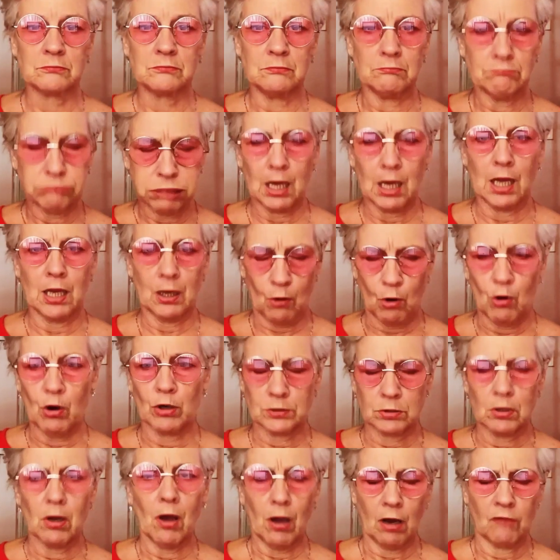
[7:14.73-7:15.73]
"By
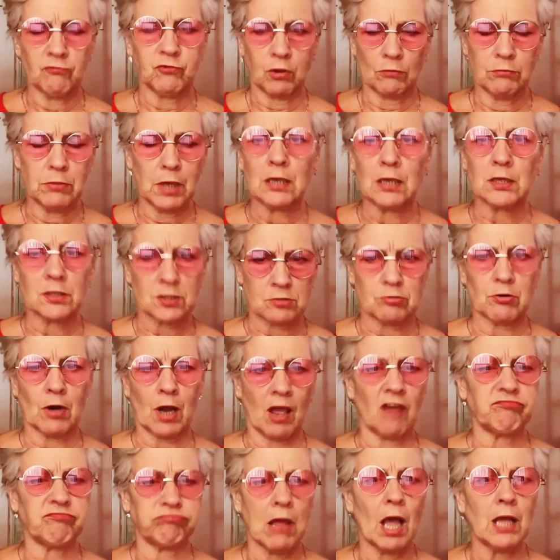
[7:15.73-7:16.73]
order of the Ministry
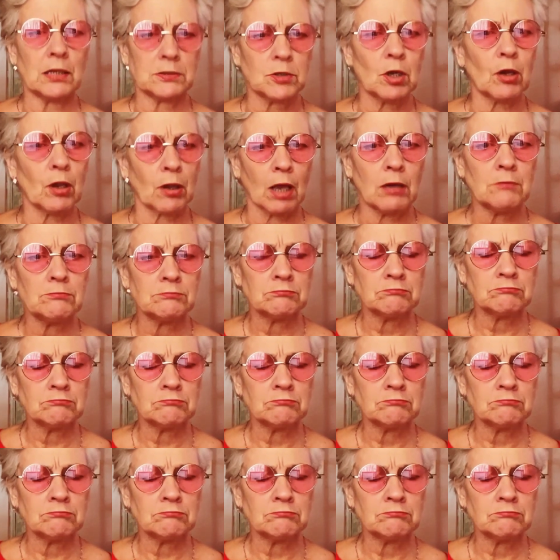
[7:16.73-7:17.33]
of Magic,